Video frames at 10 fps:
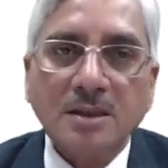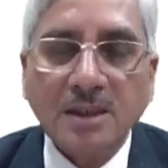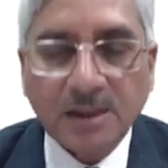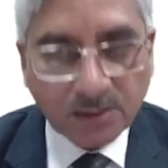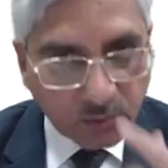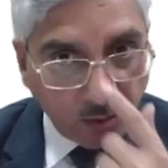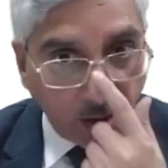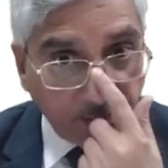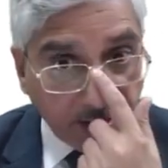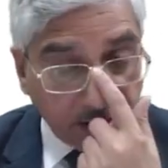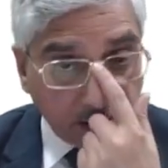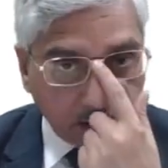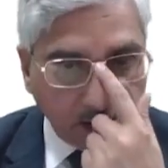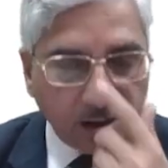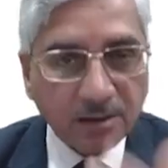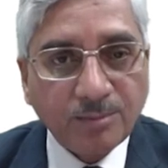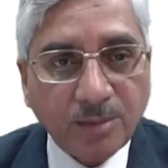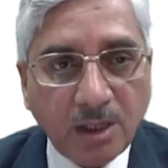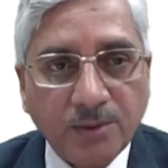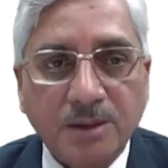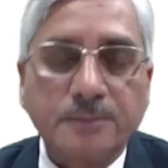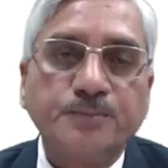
has to operate on power.